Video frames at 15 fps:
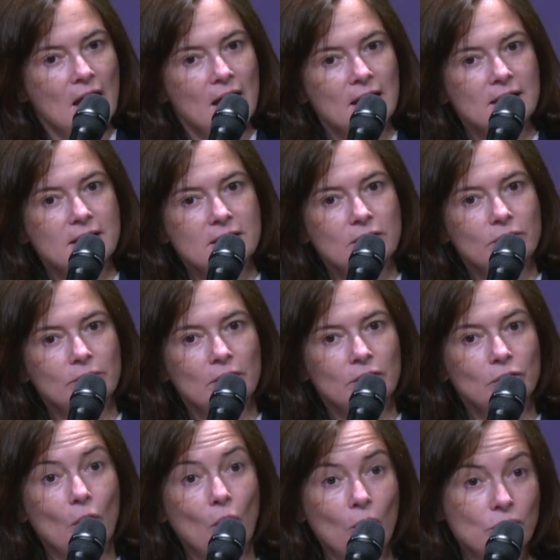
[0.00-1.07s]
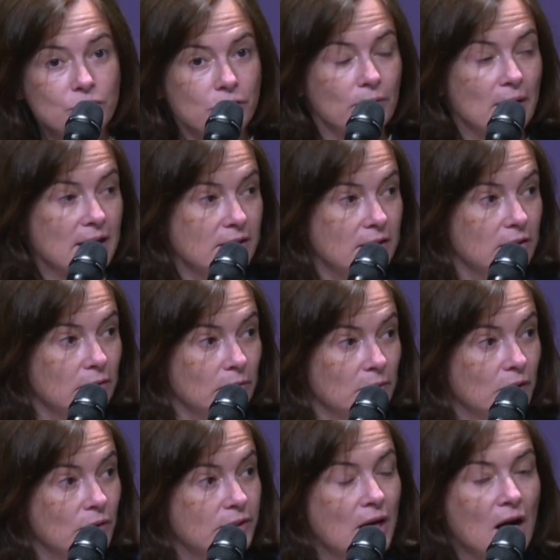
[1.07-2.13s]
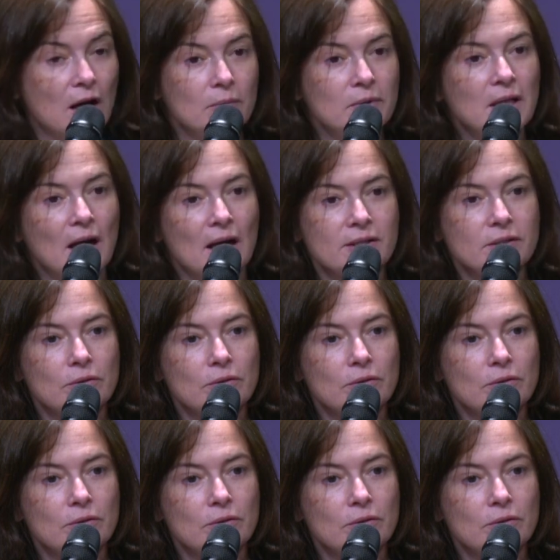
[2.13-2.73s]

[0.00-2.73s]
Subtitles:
it's around all the rest, because army